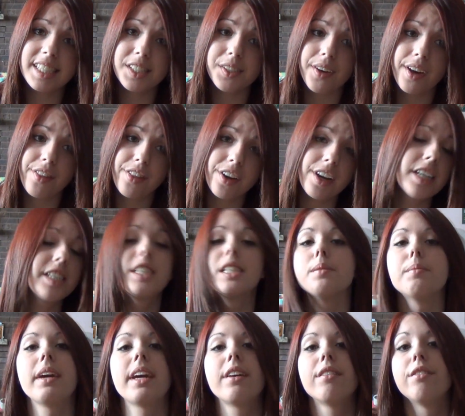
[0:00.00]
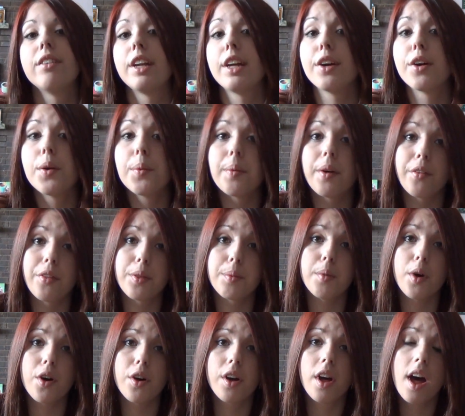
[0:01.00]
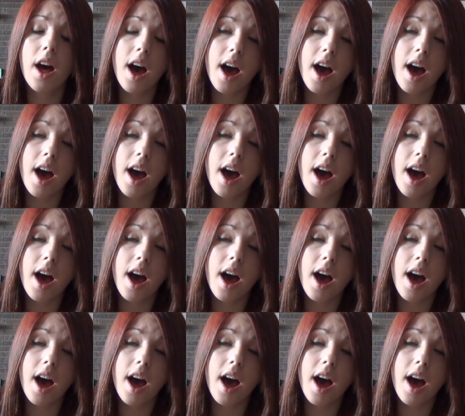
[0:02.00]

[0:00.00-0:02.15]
so I thought I'd just make a video about them all.